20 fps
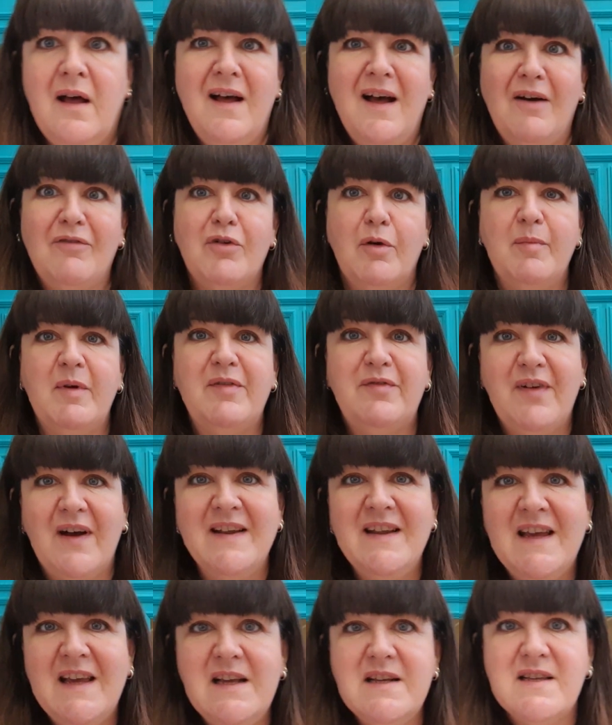I've got my
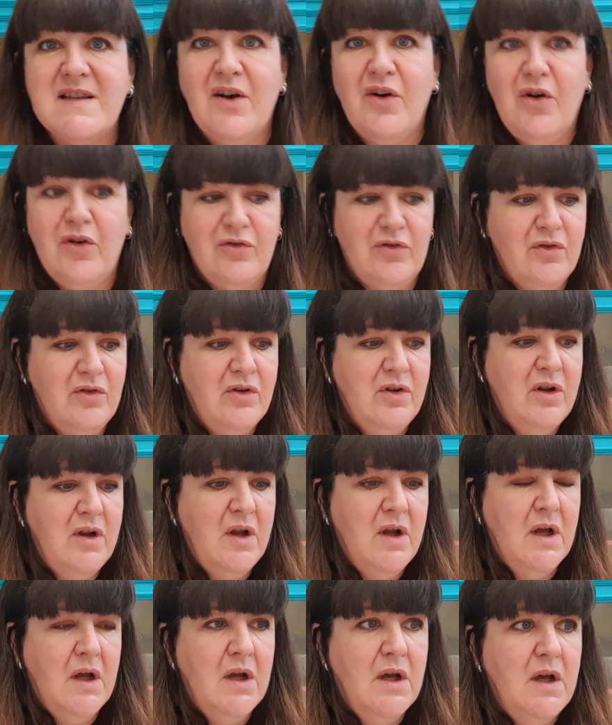fan heater on,
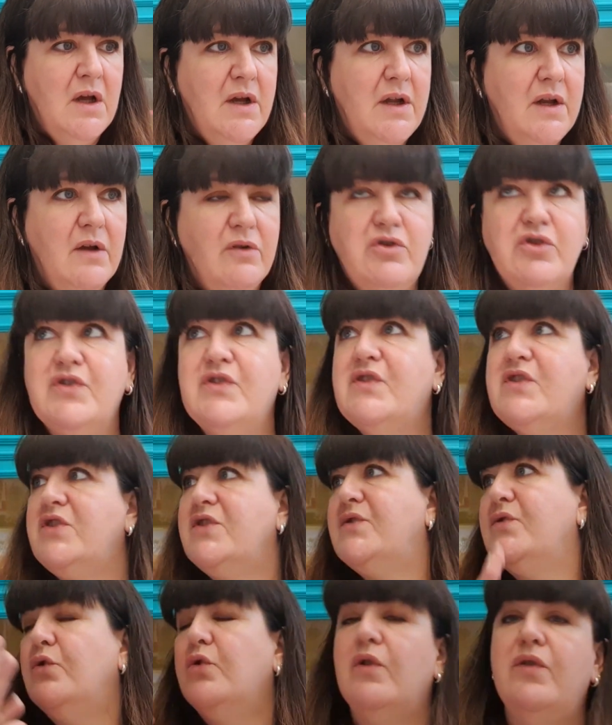you know, just to
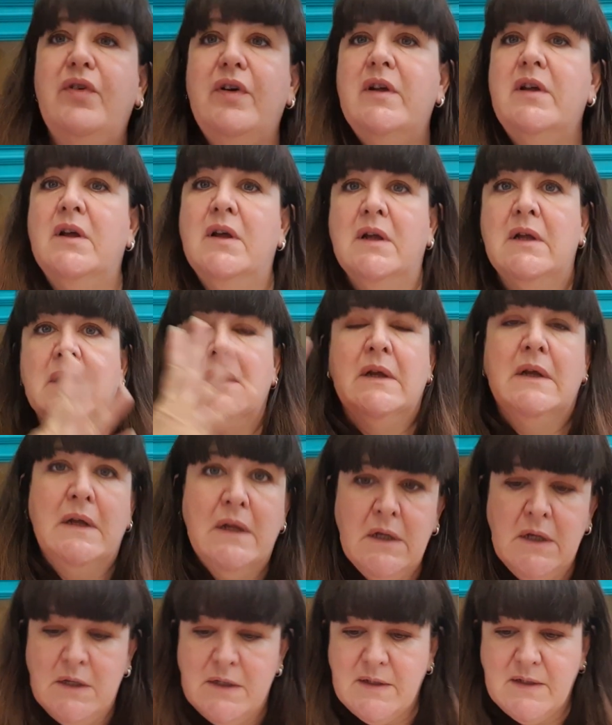sort of
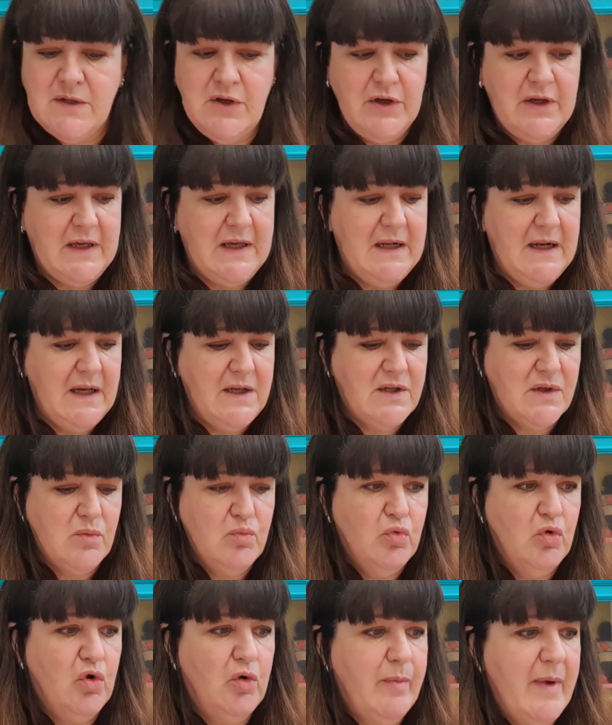circulate some
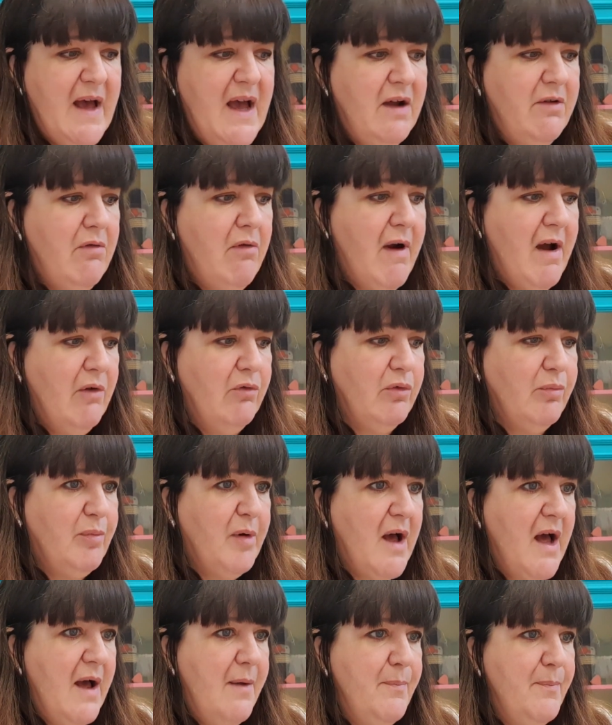warm air around.
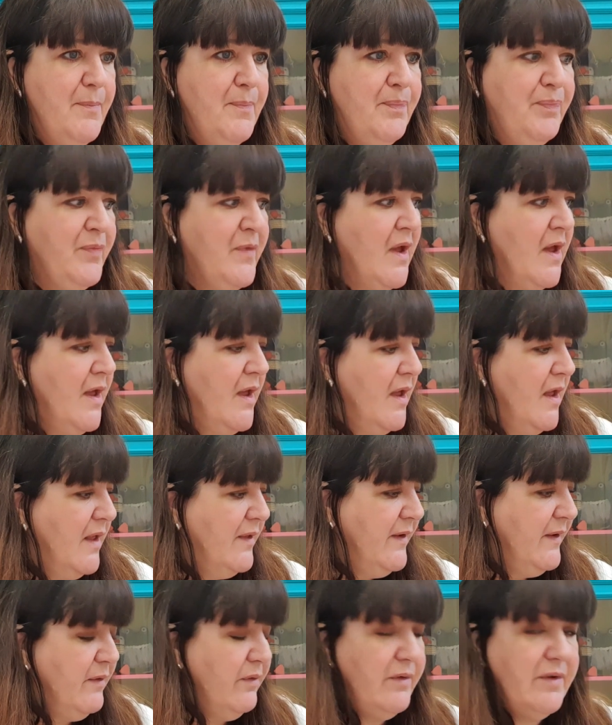But I think
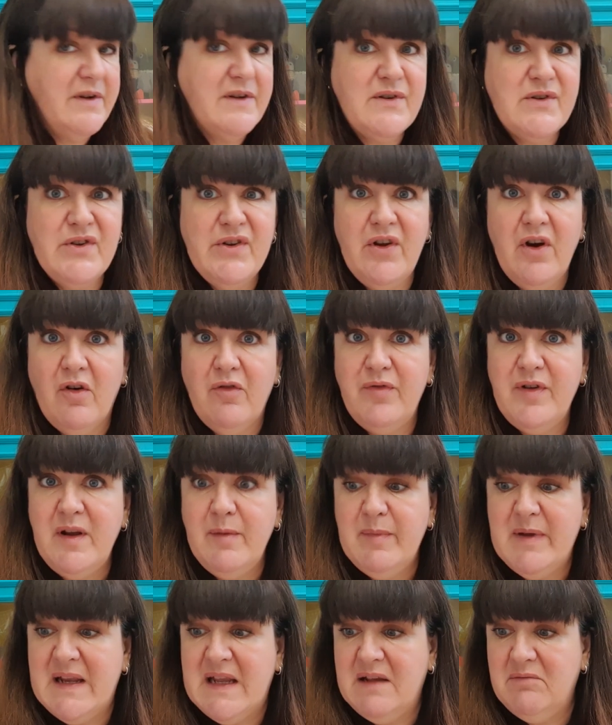I'm going to turn it off in a
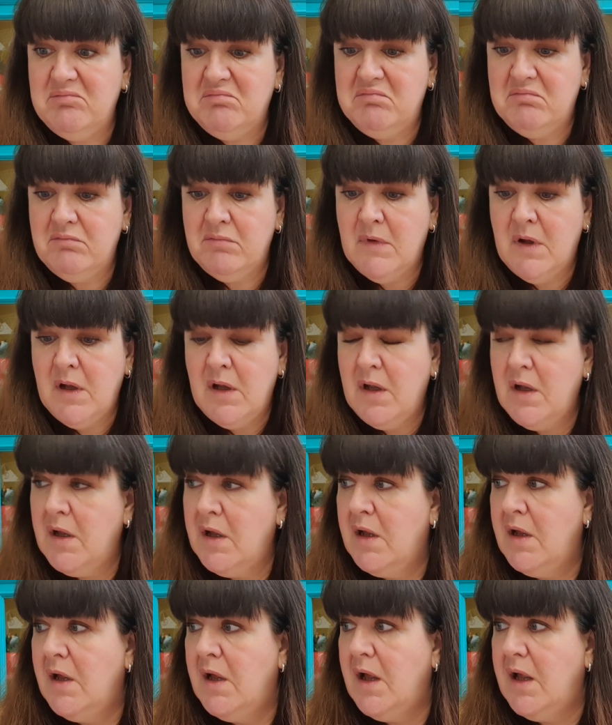minute,
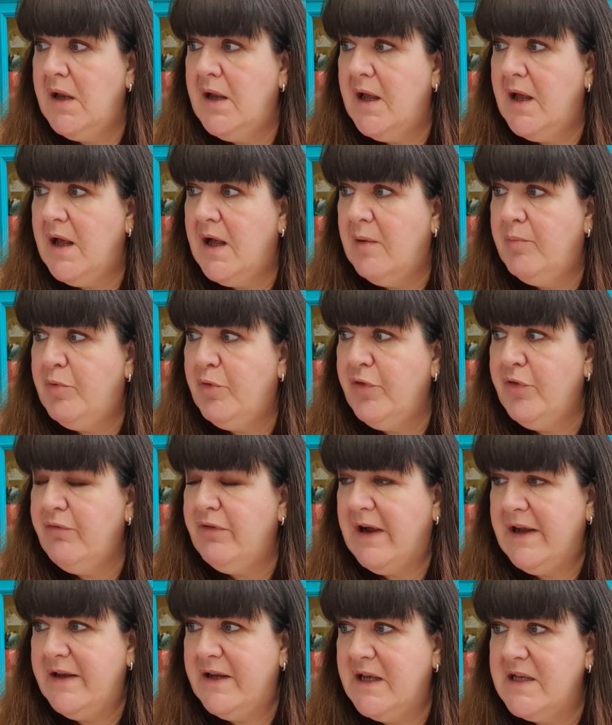and I'll put the
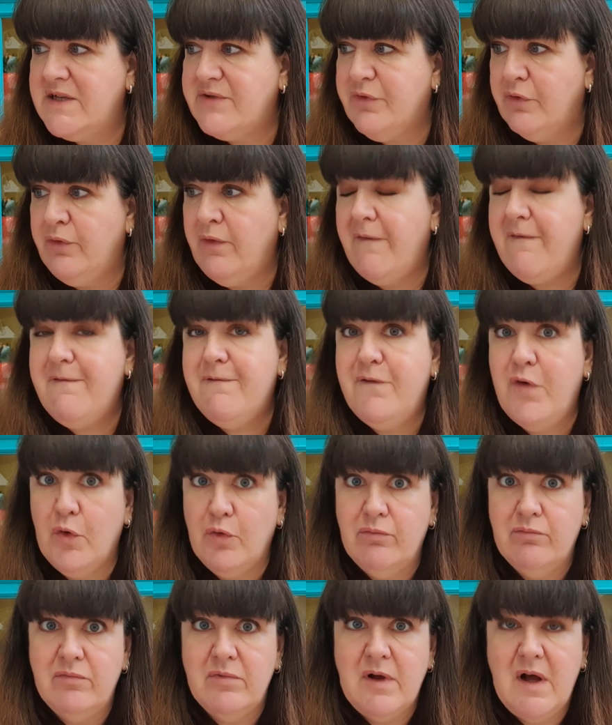radiator on
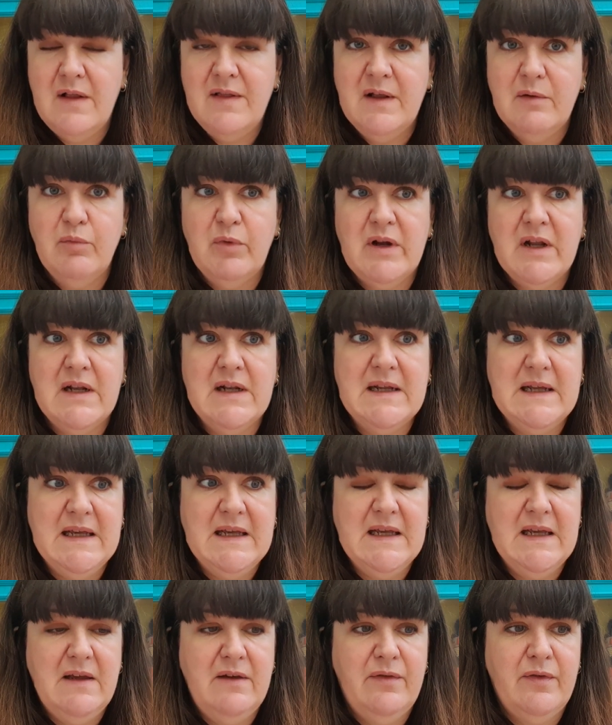full. And then when I
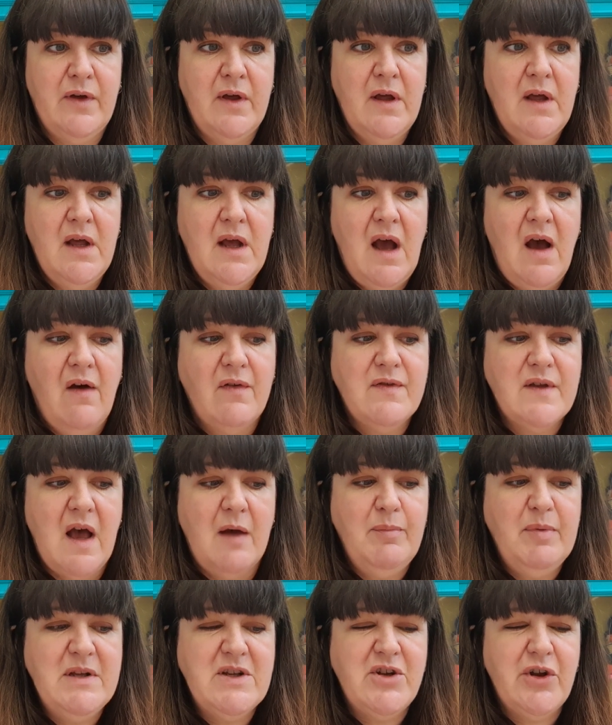leave,
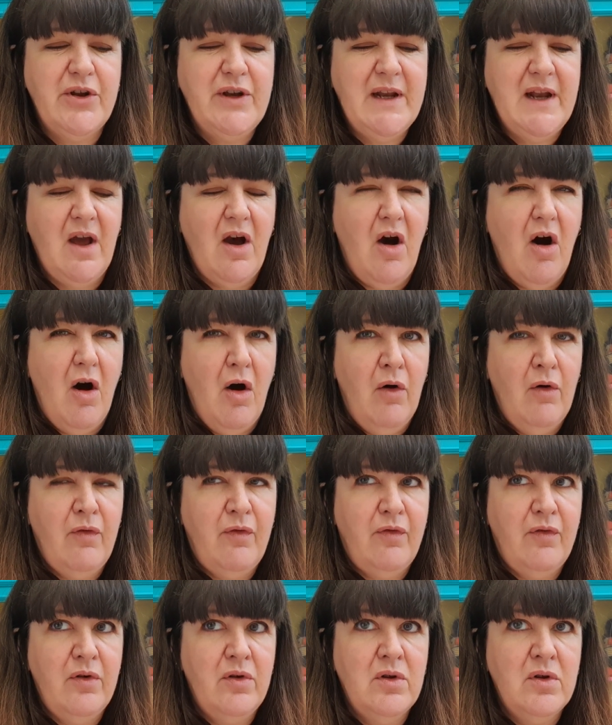I've been turning it
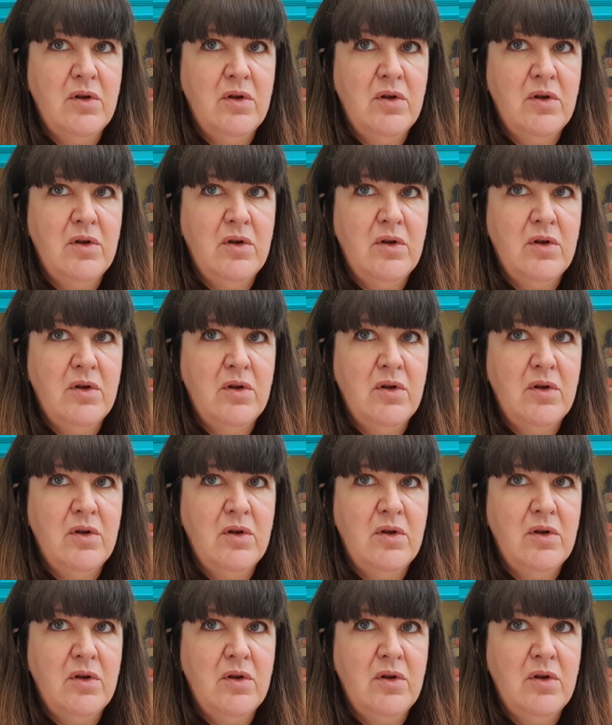off.